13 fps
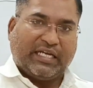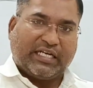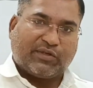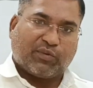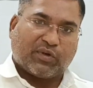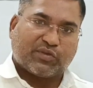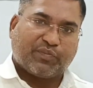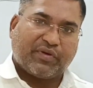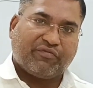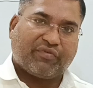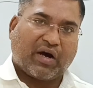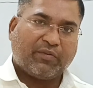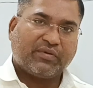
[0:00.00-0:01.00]
it was
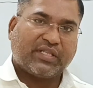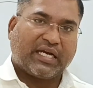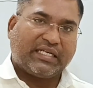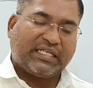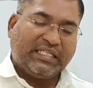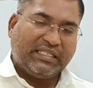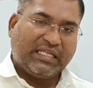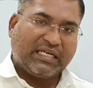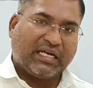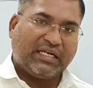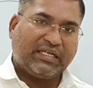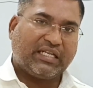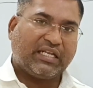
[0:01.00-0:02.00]
been found that in the
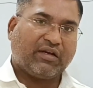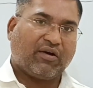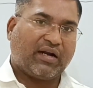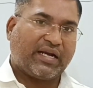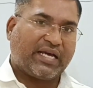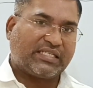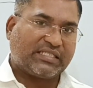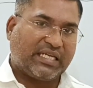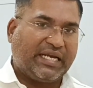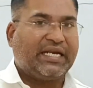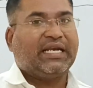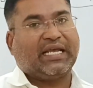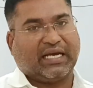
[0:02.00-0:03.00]
country called as
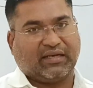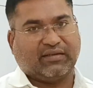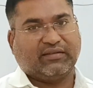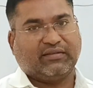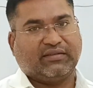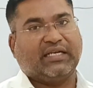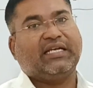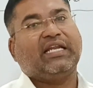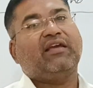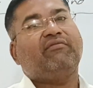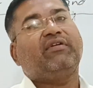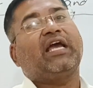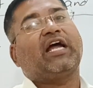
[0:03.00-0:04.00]
India, the
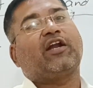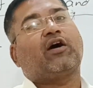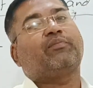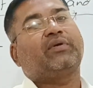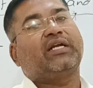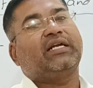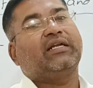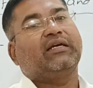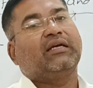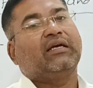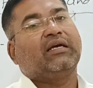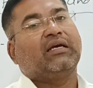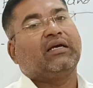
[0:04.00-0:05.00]
day we adopted